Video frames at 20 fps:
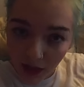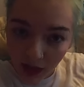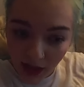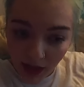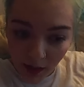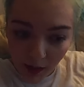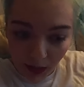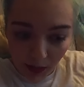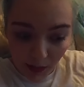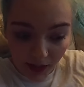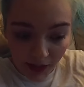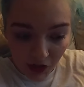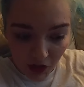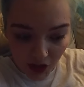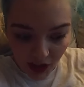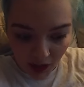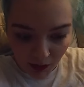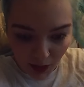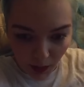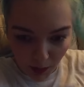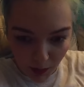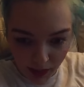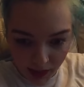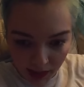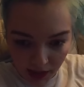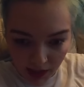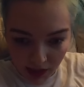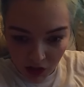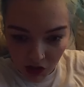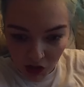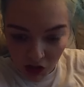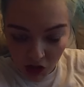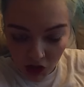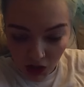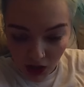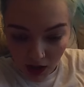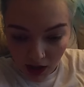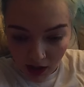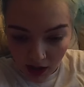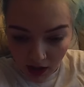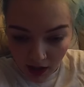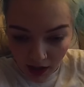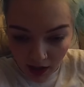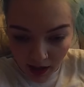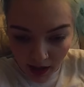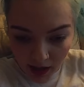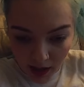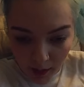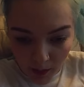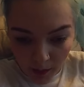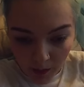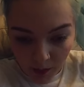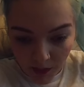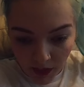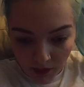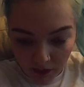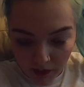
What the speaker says: I managed to get my bleach. I've